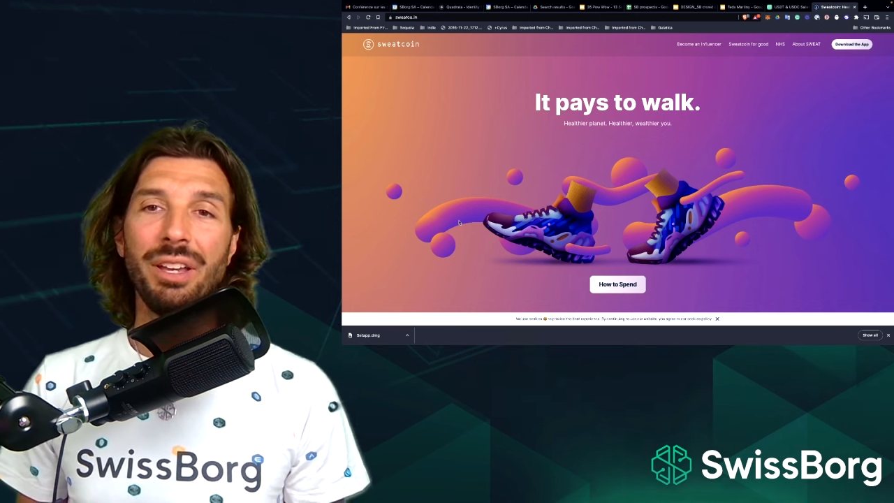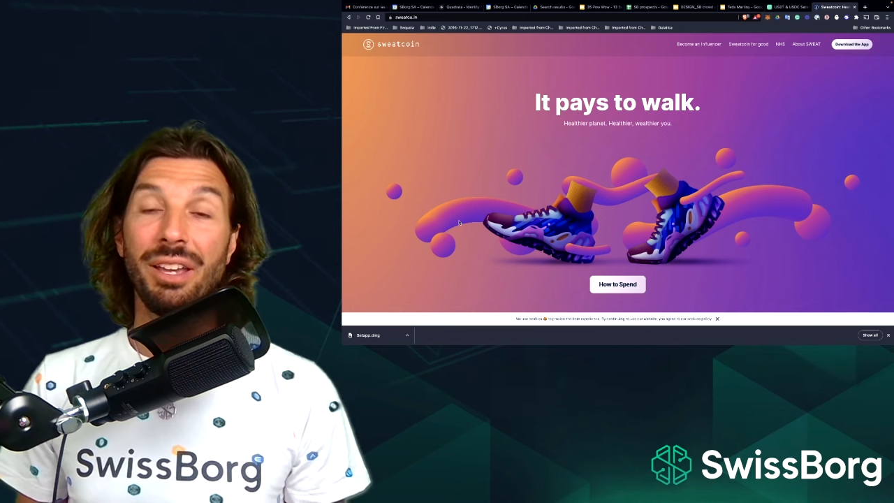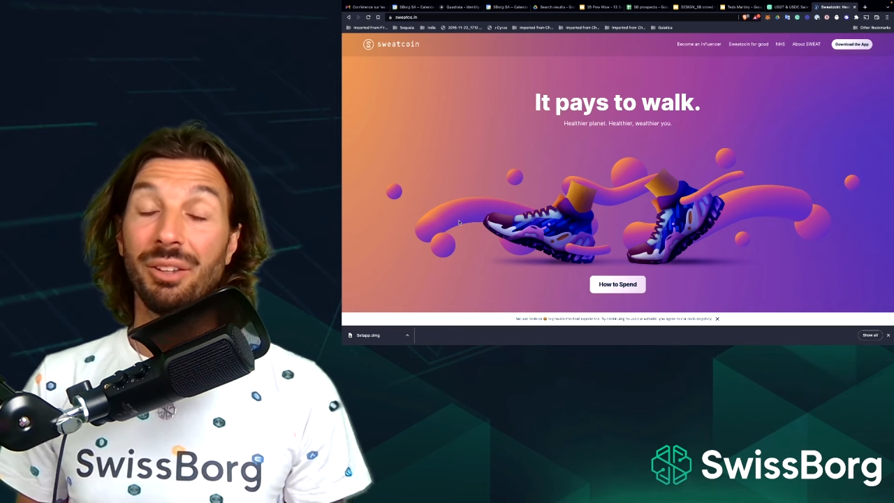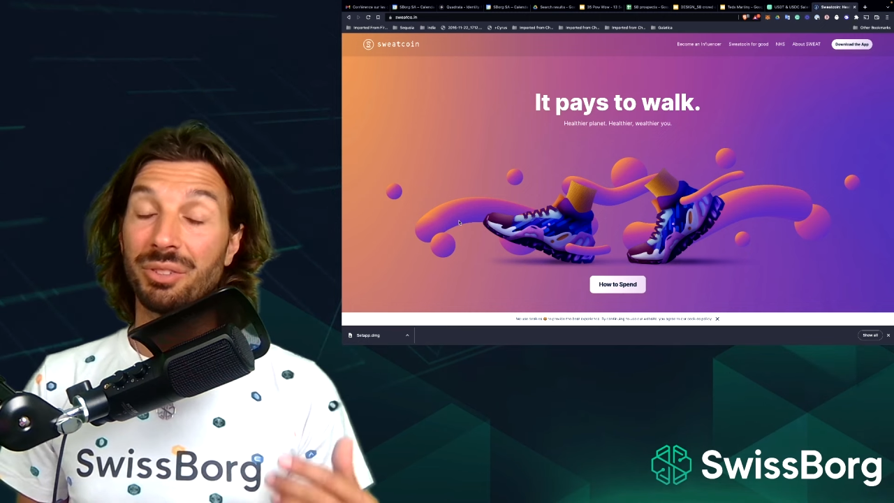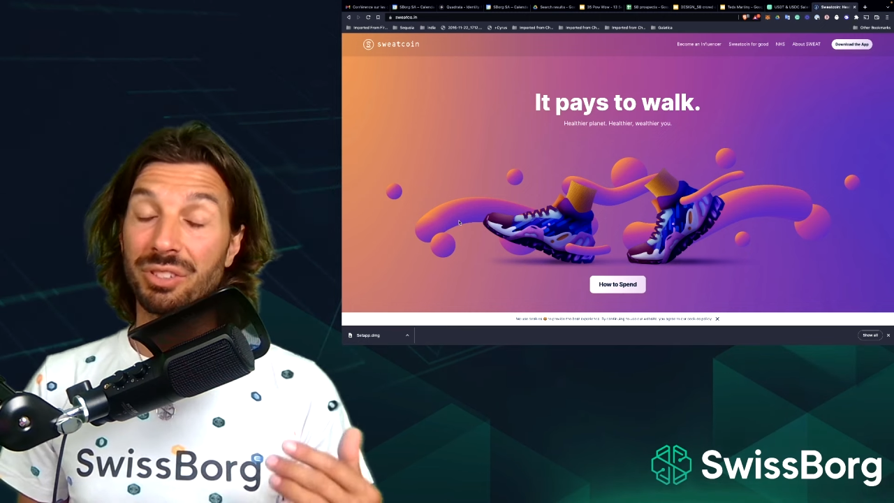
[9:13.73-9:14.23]

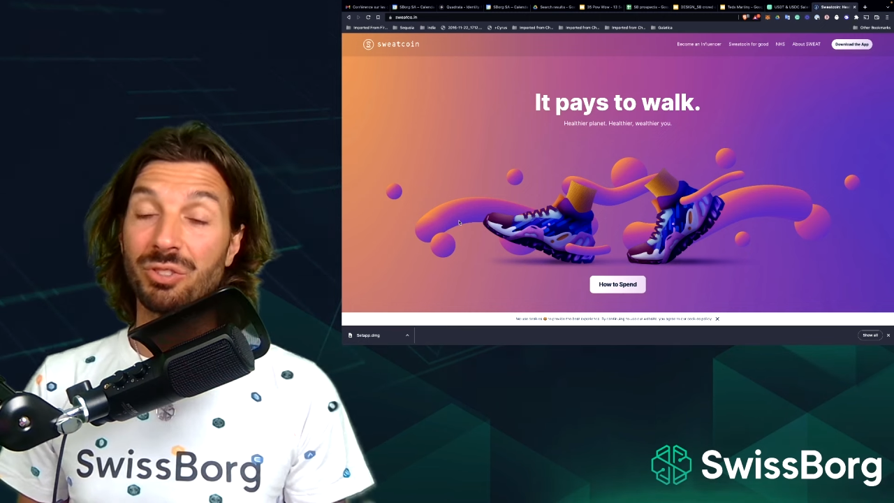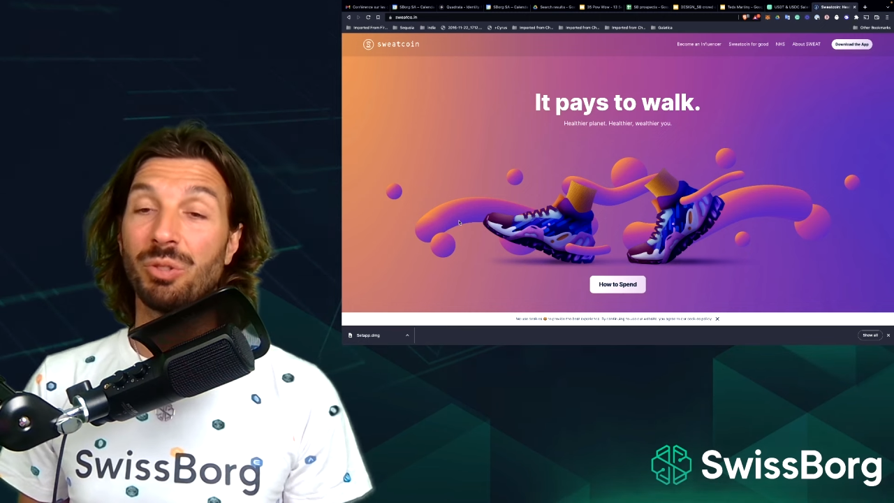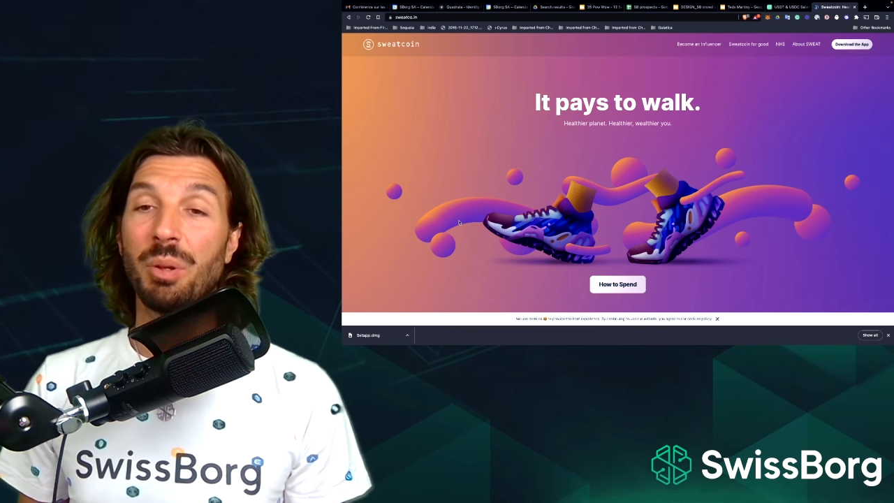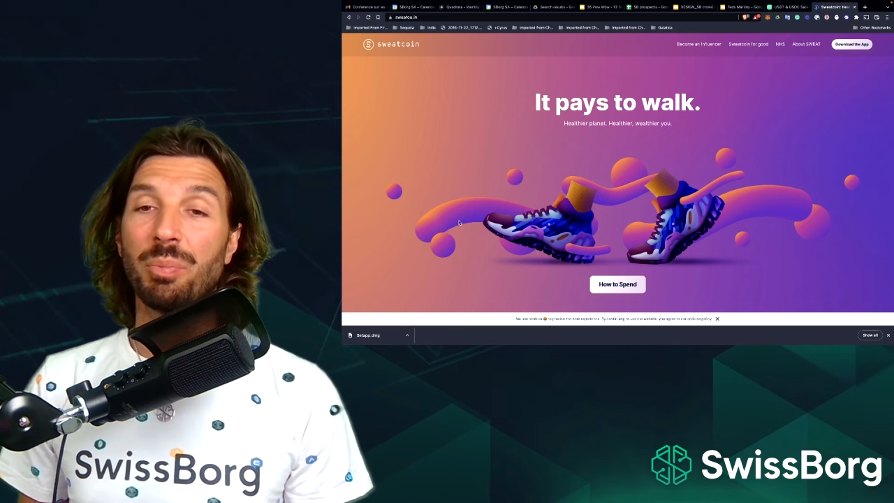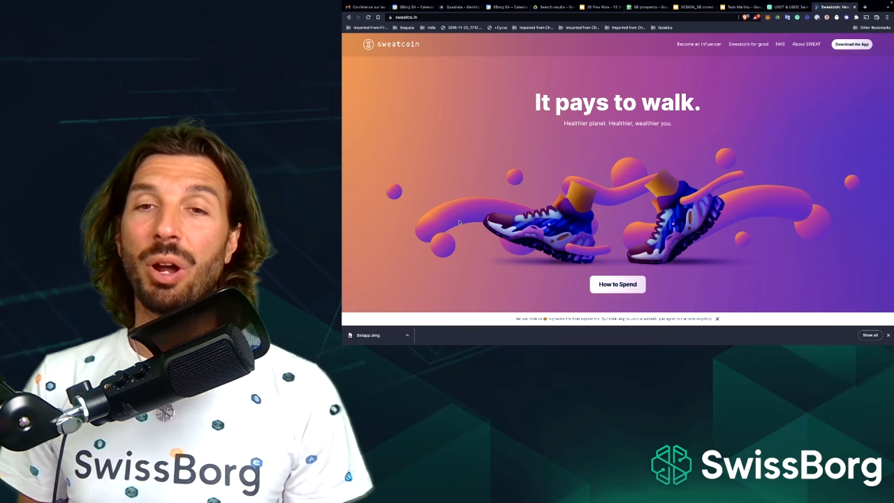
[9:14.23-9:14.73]
It looks
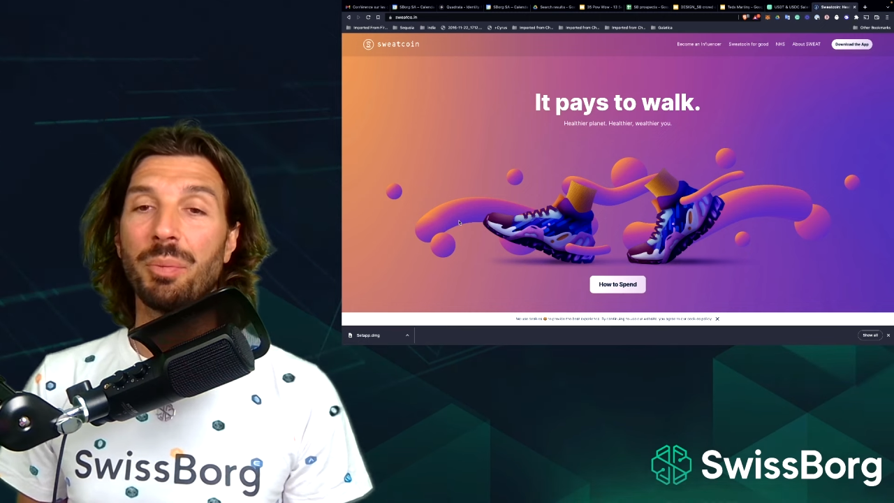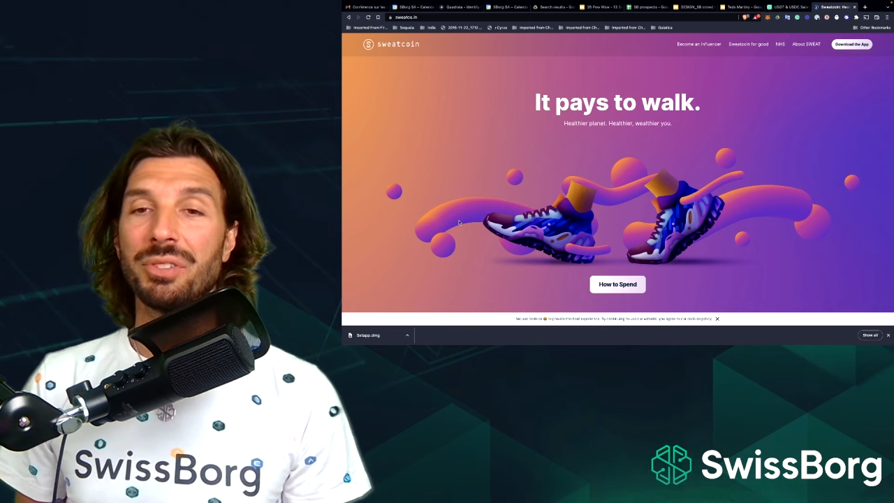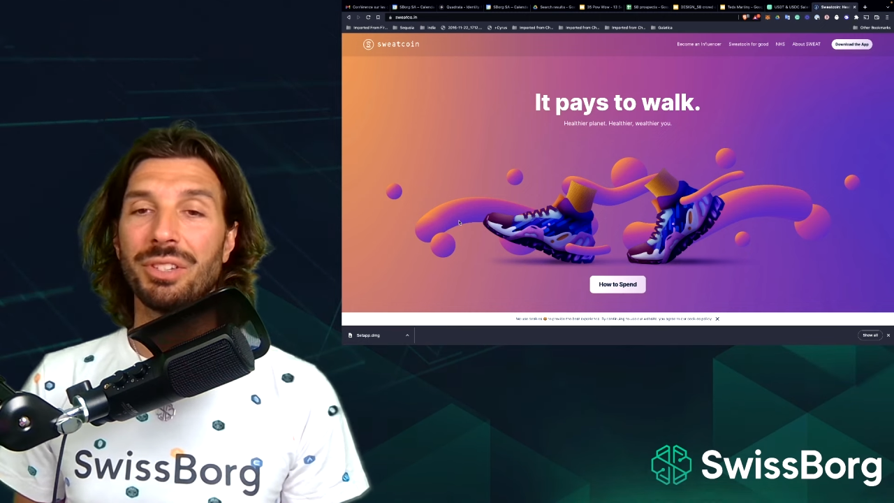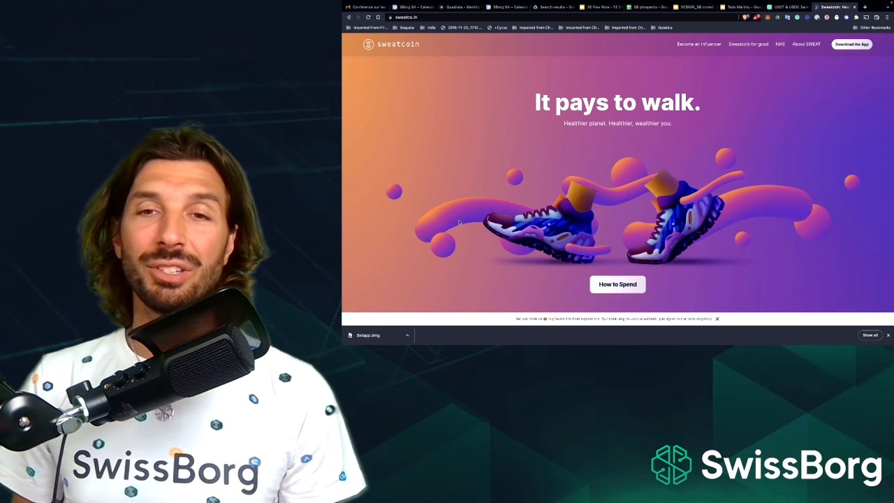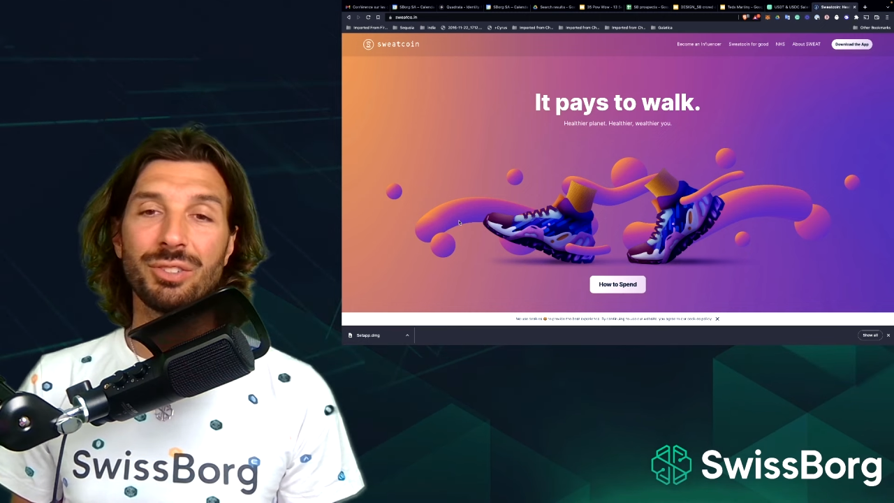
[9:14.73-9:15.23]
extremely promising.